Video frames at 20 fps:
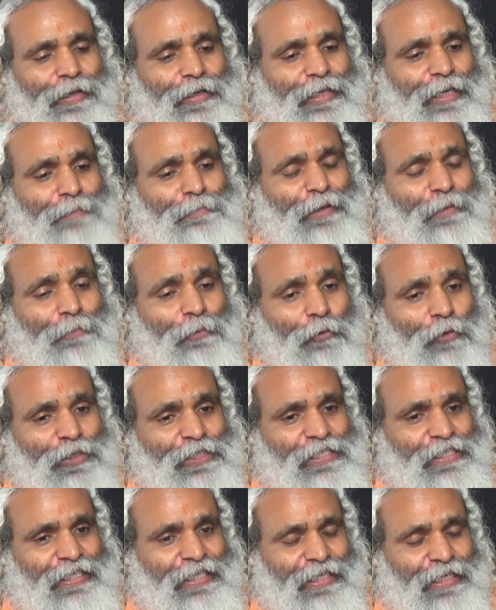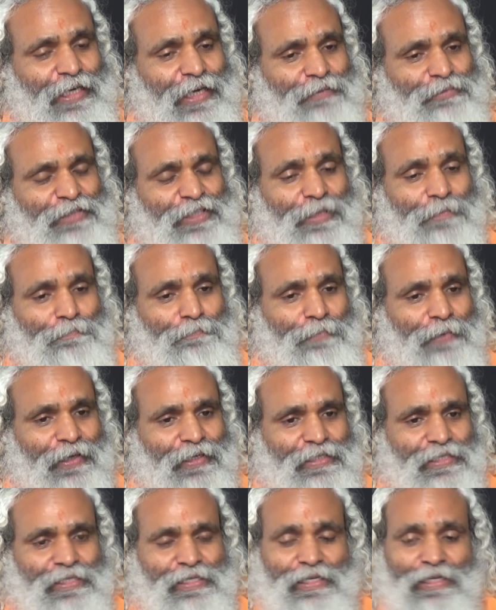If the question comes, the
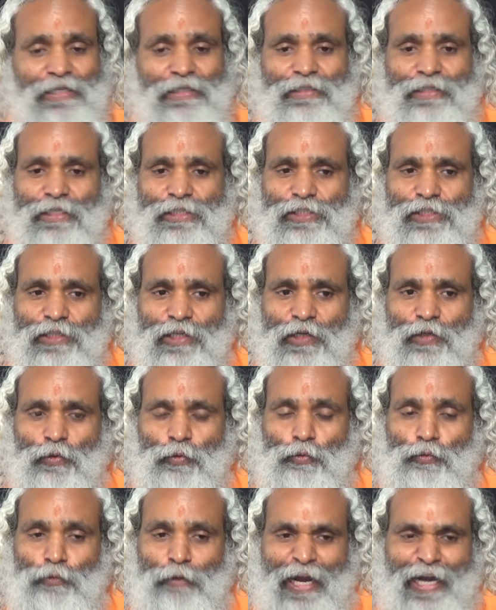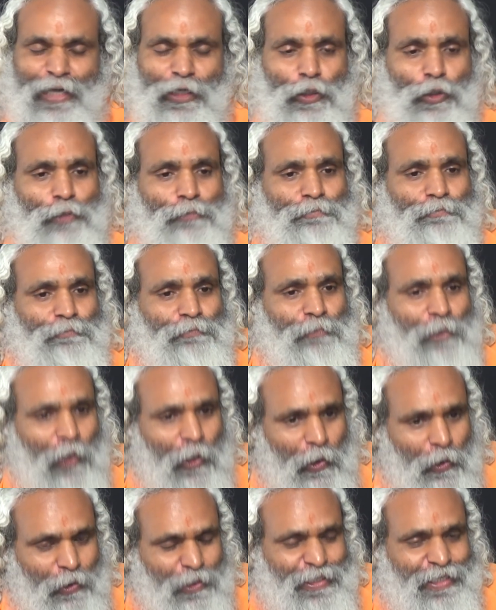person does not want to
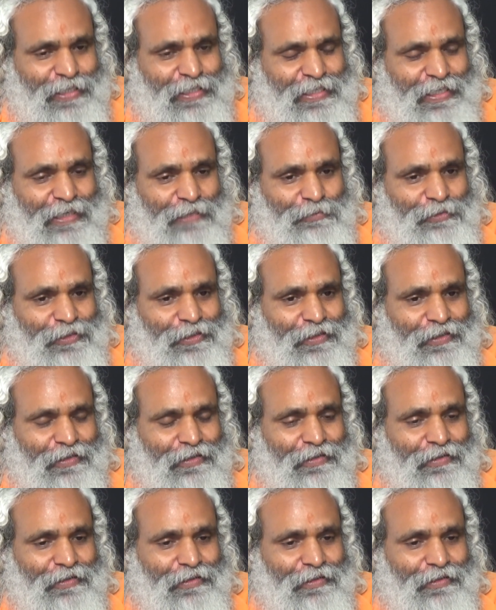follow the scripture,